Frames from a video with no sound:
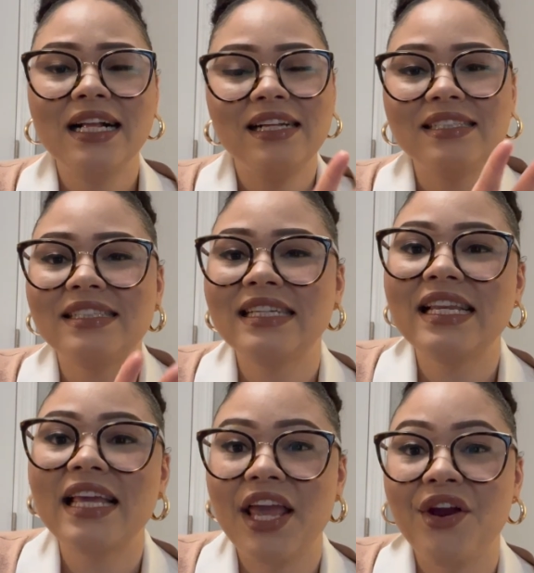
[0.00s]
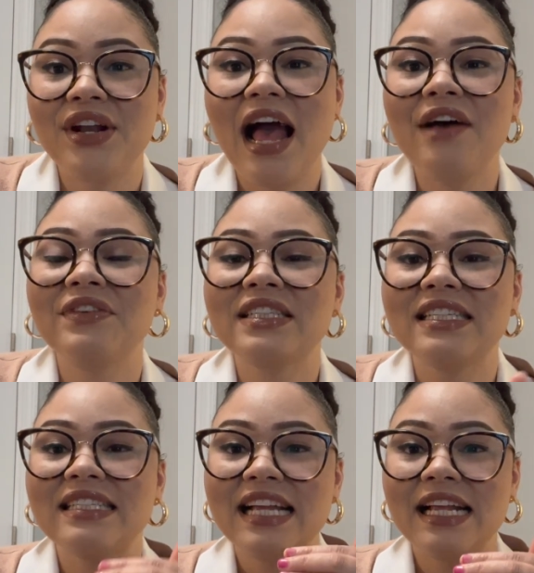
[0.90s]
is sitting here and having to
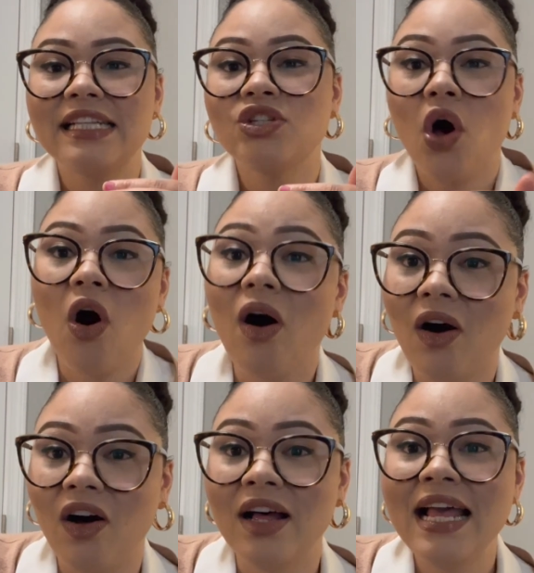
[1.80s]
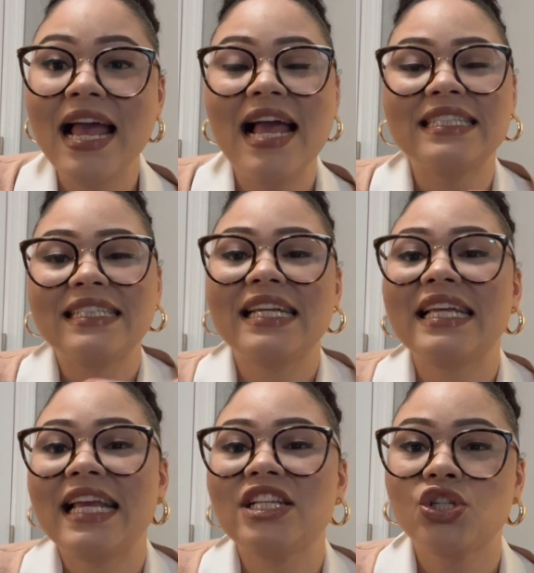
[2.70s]
stand tall and stand
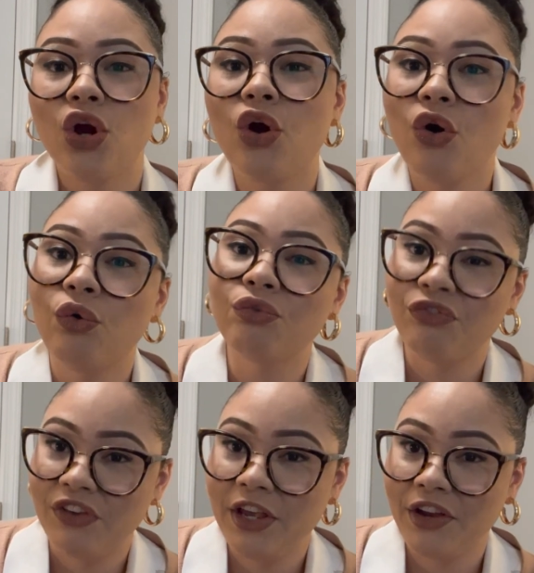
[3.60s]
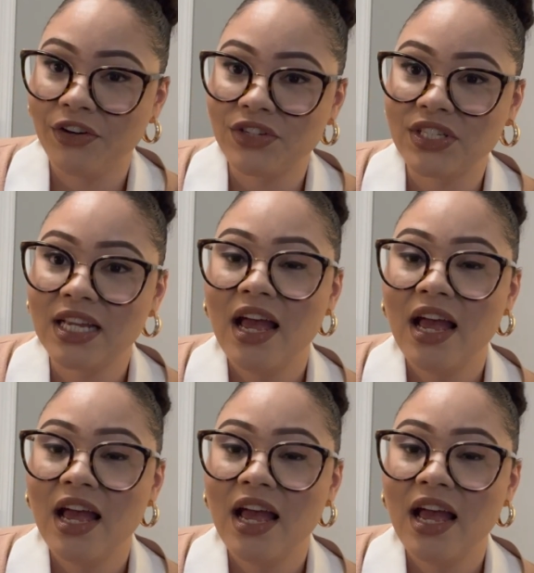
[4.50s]
against her own fears